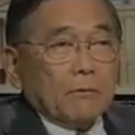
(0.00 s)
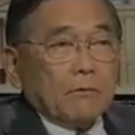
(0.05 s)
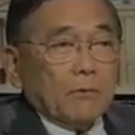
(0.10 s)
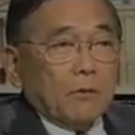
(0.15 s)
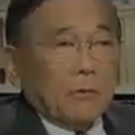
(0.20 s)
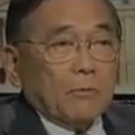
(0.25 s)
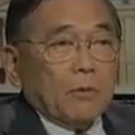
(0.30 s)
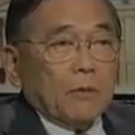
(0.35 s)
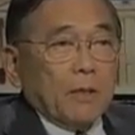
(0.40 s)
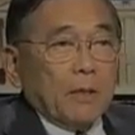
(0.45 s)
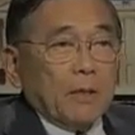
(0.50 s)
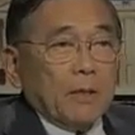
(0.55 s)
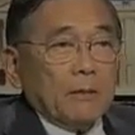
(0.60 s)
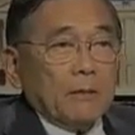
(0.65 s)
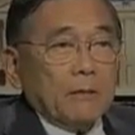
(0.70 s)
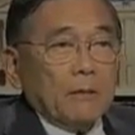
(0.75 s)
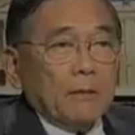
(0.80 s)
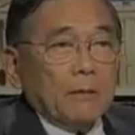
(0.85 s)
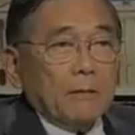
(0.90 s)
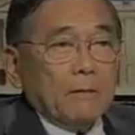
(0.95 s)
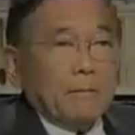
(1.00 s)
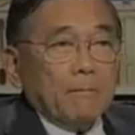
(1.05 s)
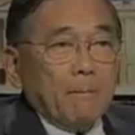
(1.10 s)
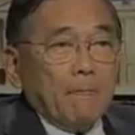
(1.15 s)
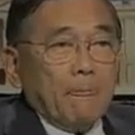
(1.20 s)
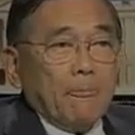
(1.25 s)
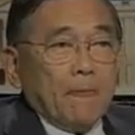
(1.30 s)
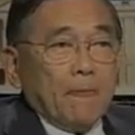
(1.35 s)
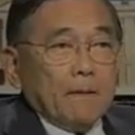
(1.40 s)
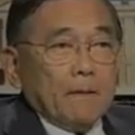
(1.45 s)
terminated
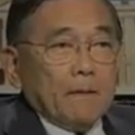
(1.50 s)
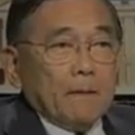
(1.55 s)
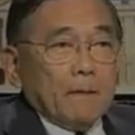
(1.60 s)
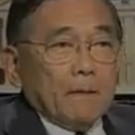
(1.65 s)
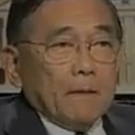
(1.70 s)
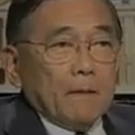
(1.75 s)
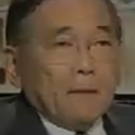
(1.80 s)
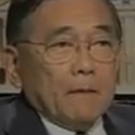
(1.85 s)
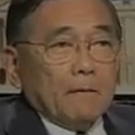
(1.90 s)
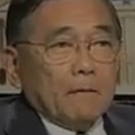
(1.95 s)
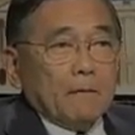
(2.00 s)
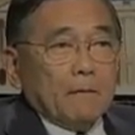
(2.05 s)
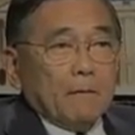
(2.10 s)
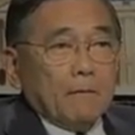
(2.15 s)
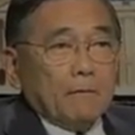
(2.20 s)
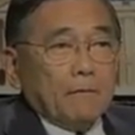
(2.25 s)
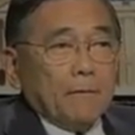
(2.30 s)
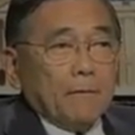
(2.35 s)
in